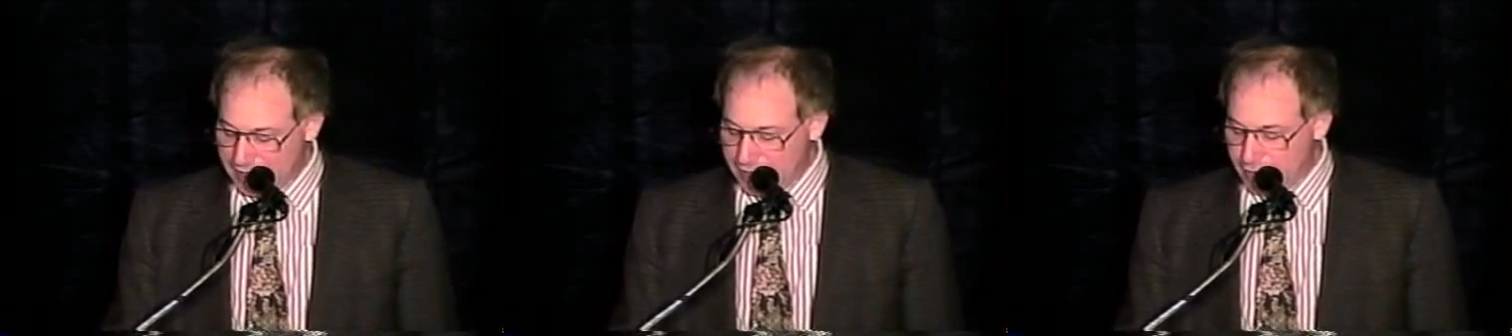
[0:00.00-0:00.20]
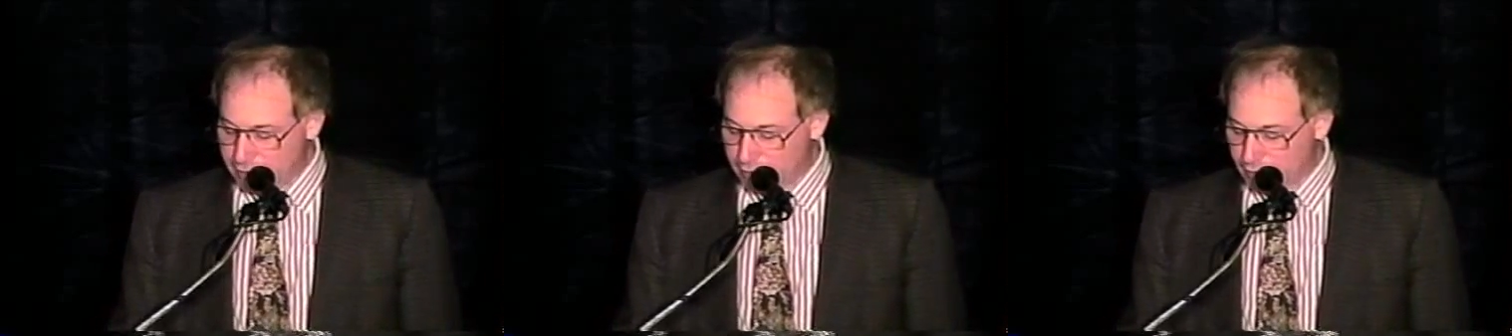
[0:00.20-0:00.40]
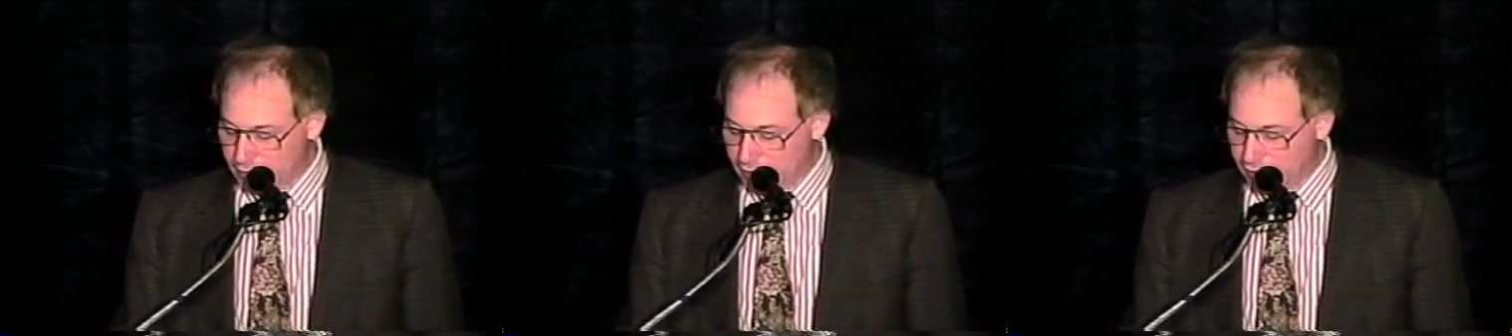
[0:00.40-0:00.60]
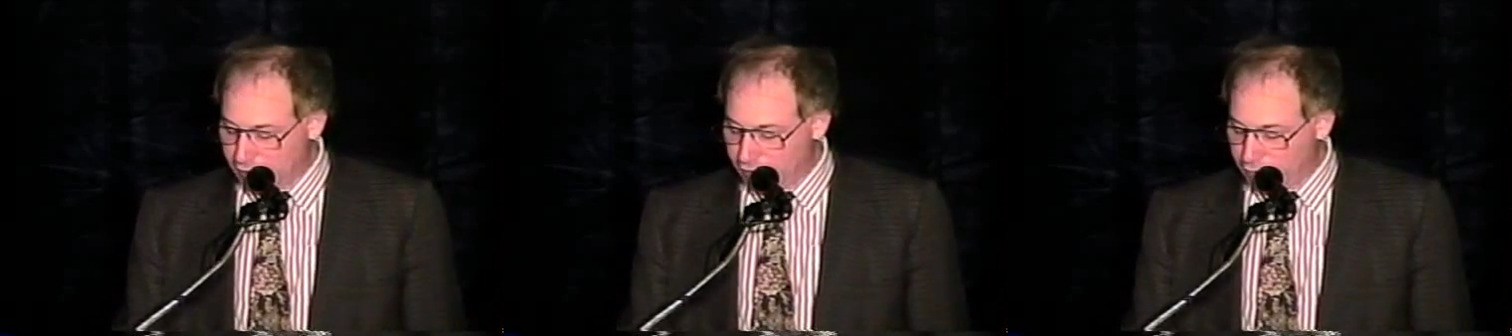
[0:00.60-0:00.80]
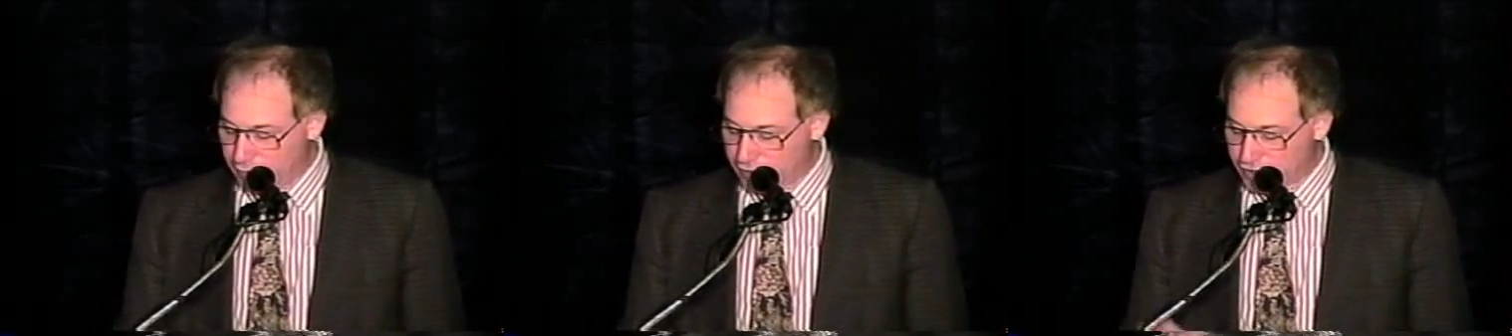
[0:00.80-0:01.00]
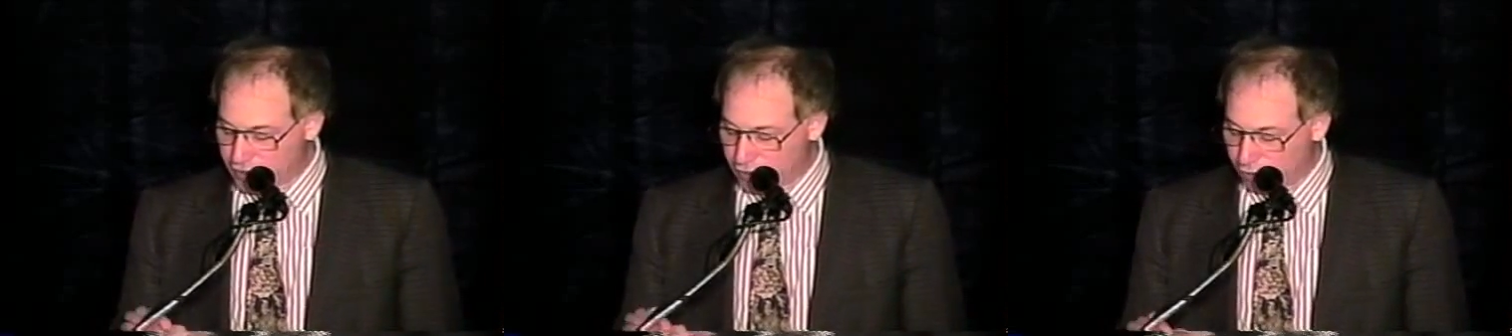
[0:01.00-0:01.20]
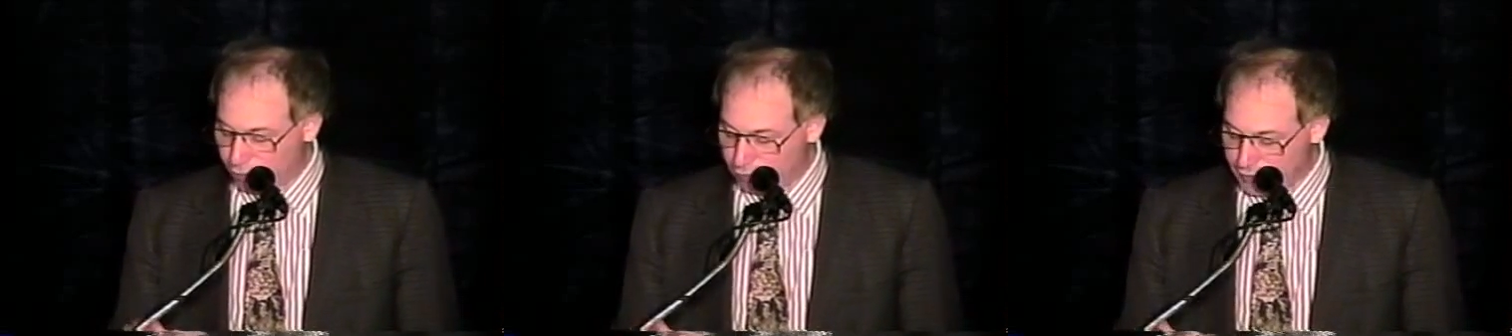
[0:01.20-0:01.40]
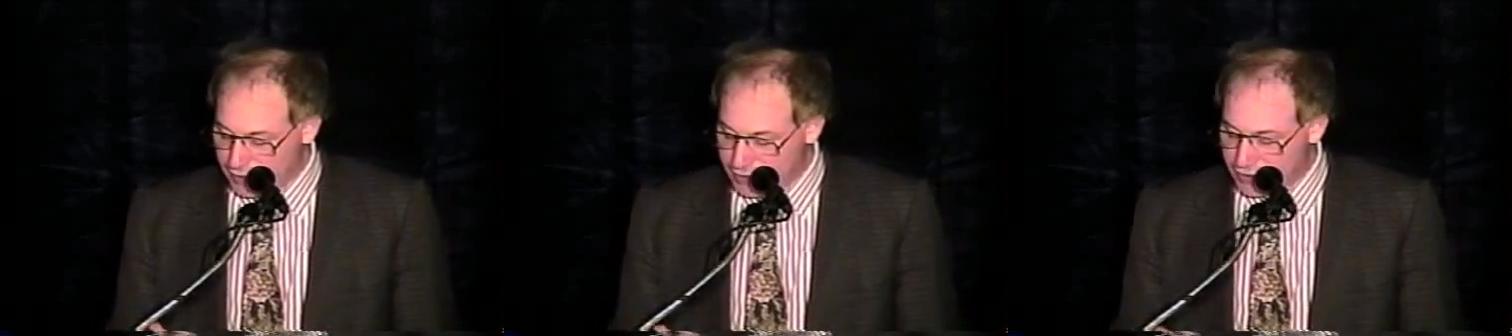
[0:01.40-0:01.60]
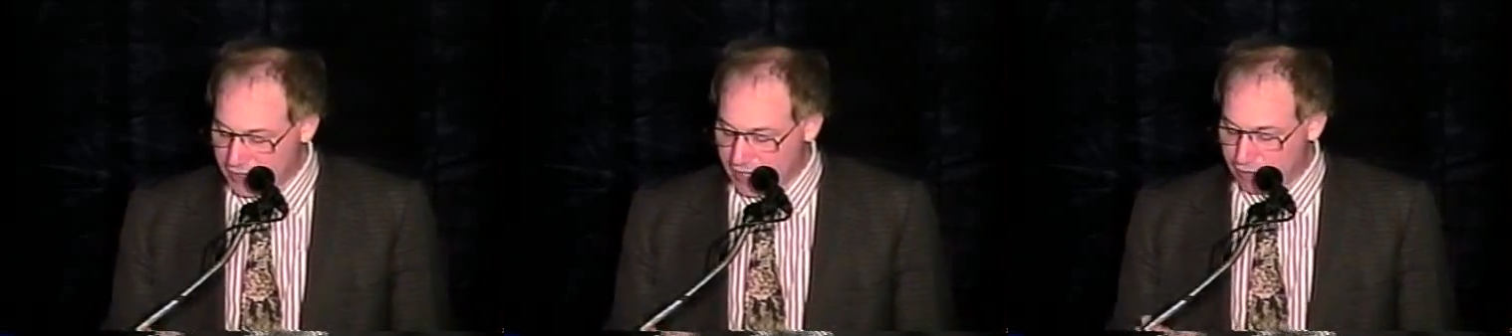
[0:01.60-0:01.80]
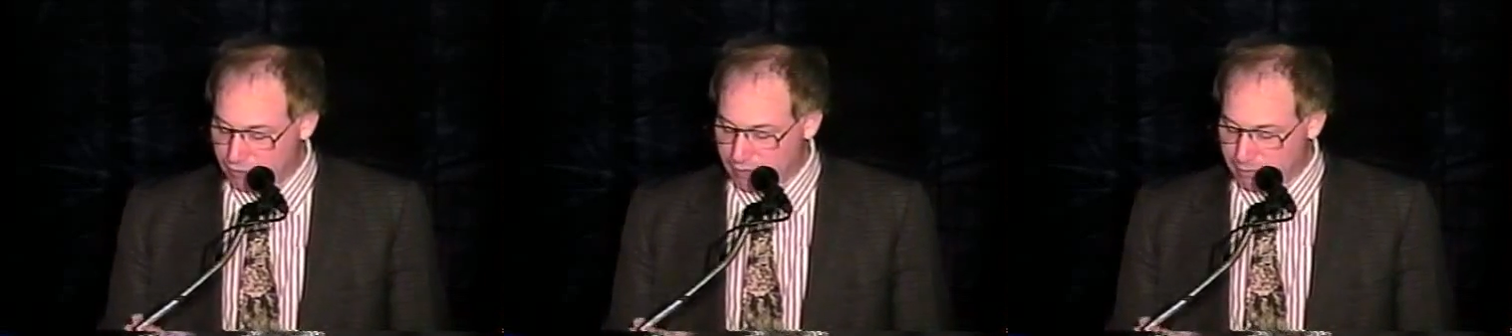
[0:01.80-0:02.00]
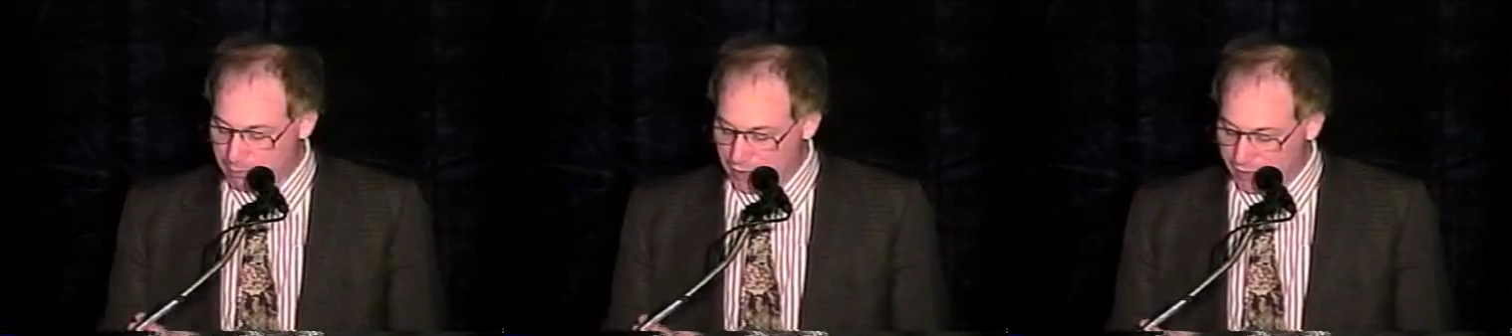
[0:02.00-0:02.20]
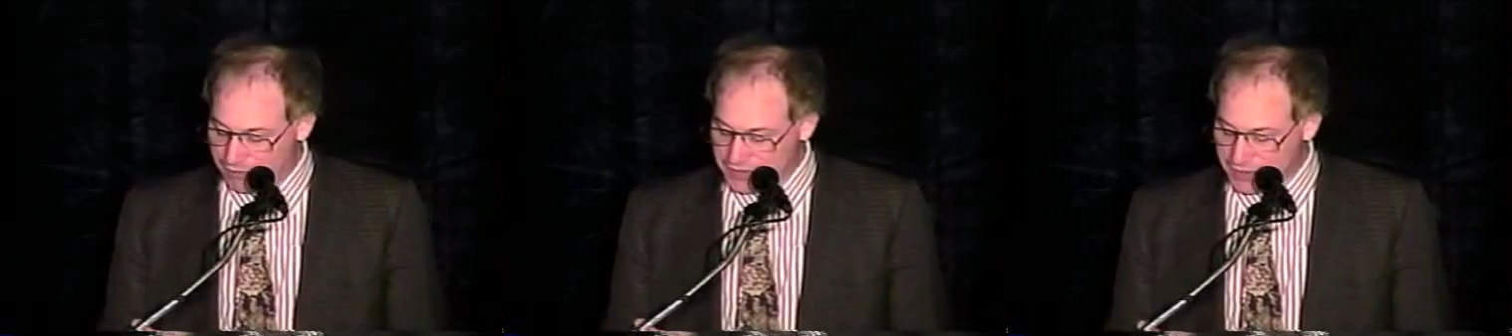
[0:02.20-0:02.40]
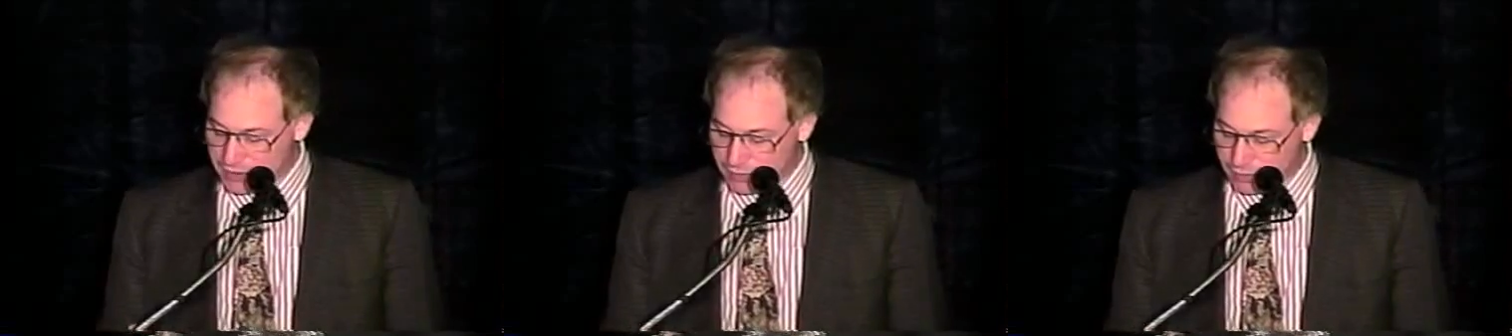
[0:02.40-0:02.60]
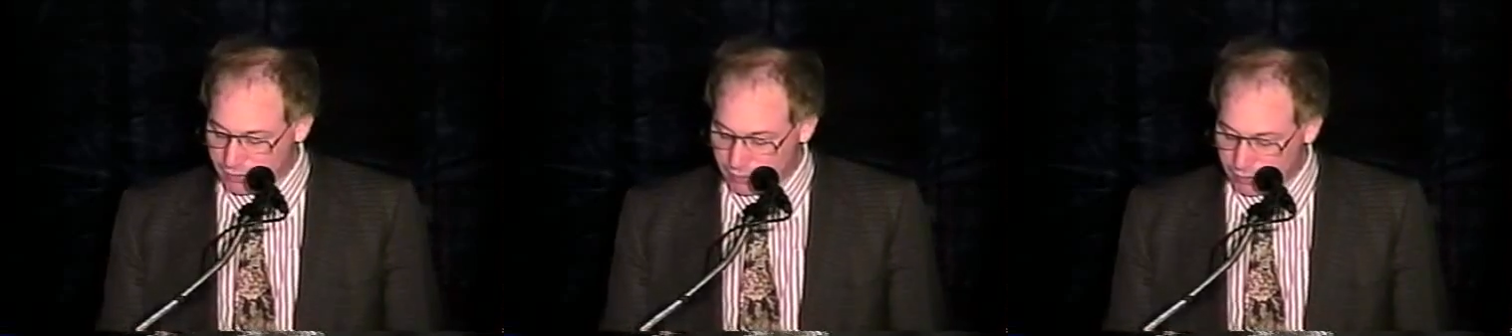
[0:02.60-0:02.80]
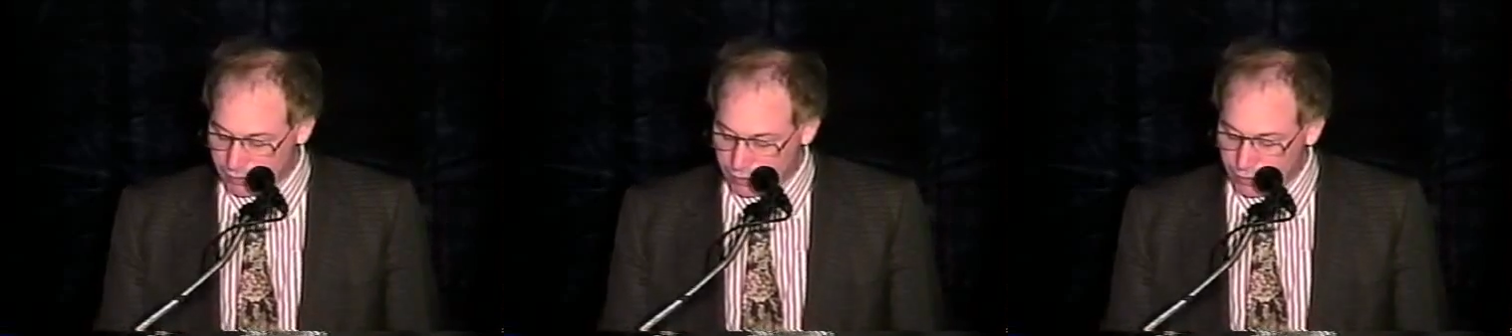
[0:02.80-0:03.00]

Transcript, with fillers: eager love with coldness and rebuffs.